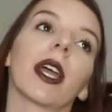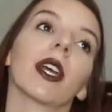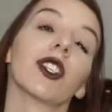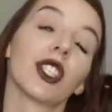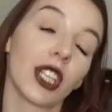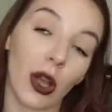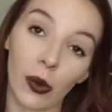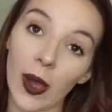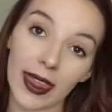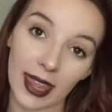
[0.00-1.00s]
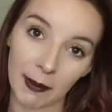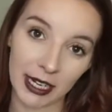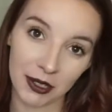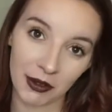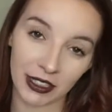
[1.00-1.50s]
So that
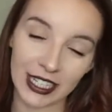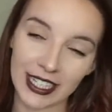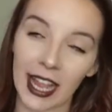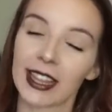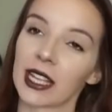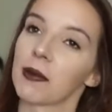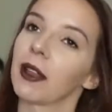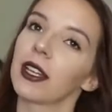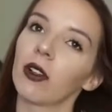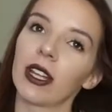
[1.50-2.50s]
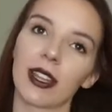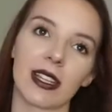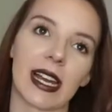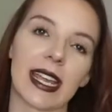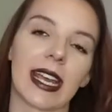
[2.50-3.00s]
makes me really sick. That's about the only thing
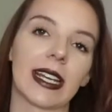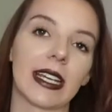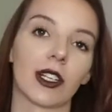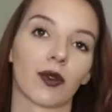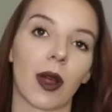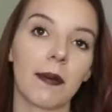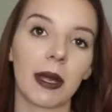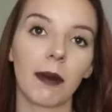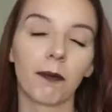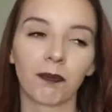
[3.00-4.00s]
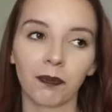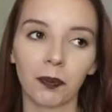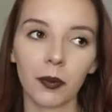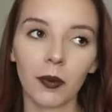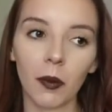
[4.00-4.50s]
that I can't eat is red meat.
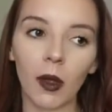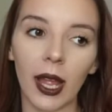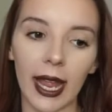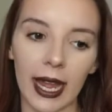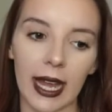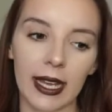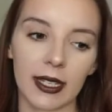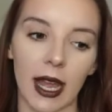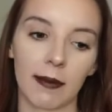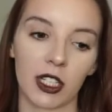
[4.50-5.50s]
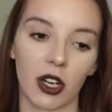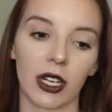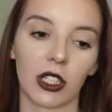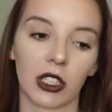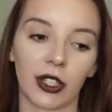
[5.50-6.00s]
And I'm
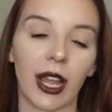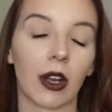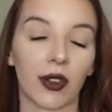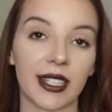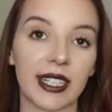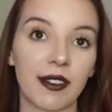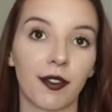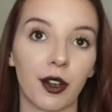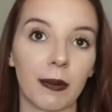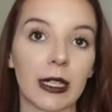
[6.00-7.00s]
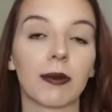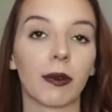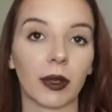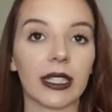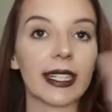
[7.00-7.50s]
starting to learn that greasy food makes me
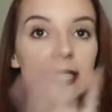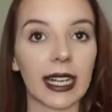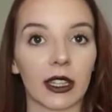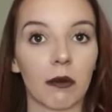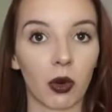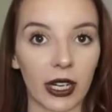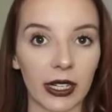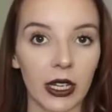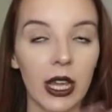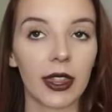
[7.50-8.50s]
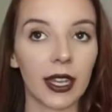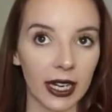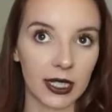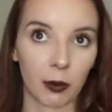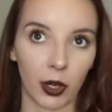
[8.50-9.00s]
really sick the
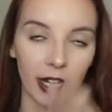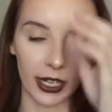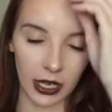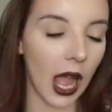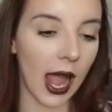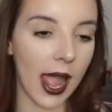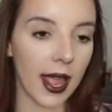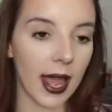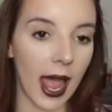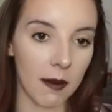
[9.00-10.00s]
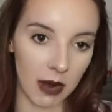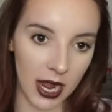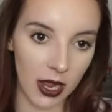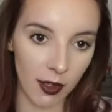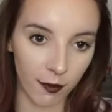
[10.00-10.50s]
next morning. I had
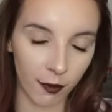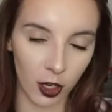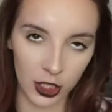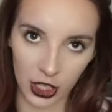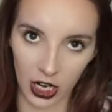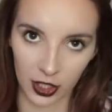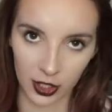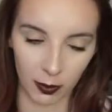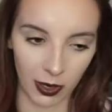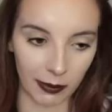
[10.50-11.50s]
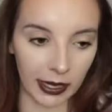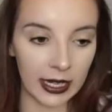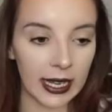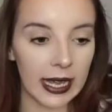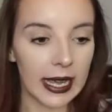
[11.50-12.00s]
my first doctor's
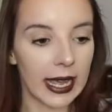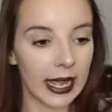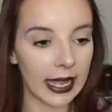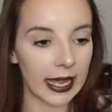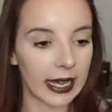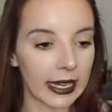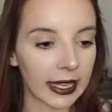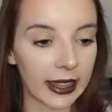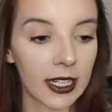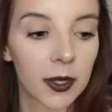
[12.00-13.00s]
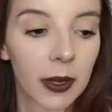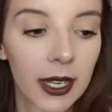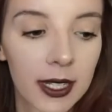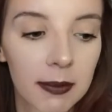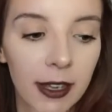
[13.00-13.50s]
appointment, and this
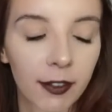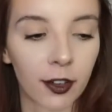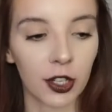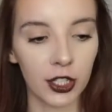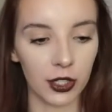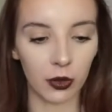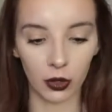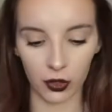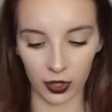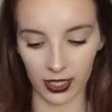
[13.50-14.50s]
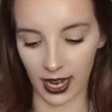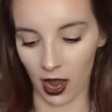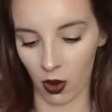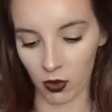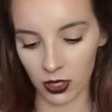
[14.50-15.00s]
was my first
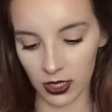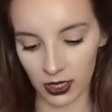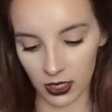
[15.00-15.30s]
ultrasound.